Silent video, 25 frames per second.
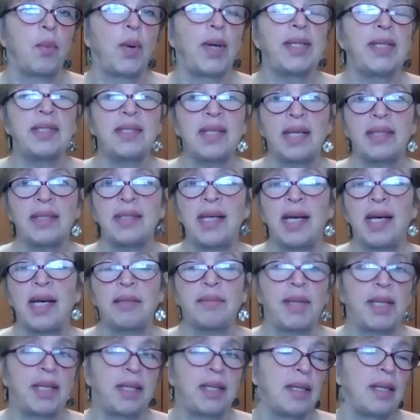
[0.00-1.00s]
What does that
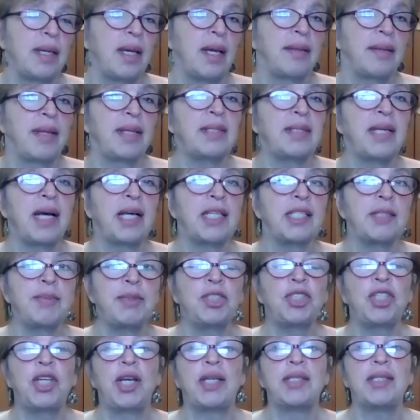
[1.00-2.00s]
tell me? That tells
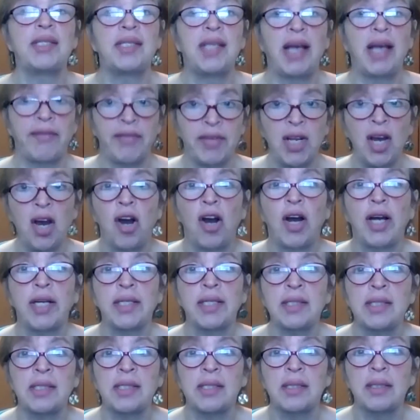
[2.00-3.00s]
me she has seven
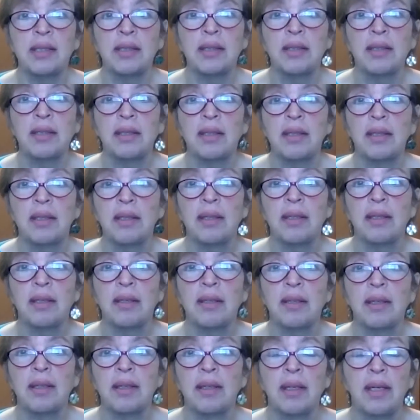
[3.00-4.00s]
hearts right.
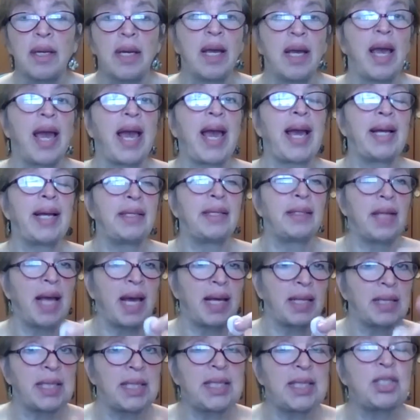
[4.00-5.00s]
and
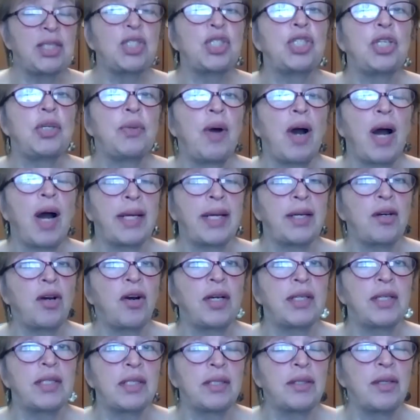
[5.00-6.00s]
at least two high
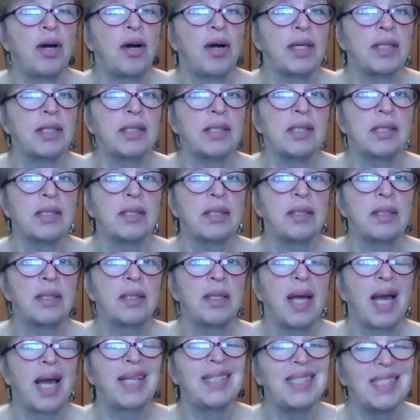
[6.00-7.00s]
cards and hearts
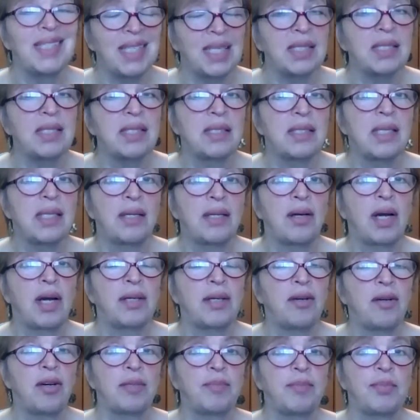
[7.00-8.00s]
and six to 10
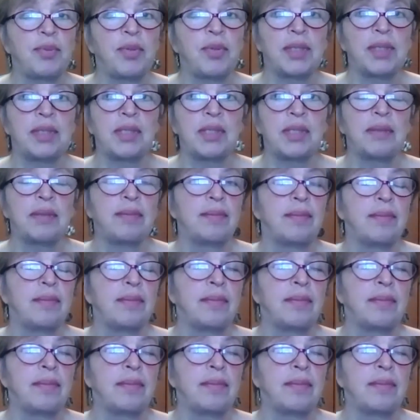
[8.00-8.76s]
high card points.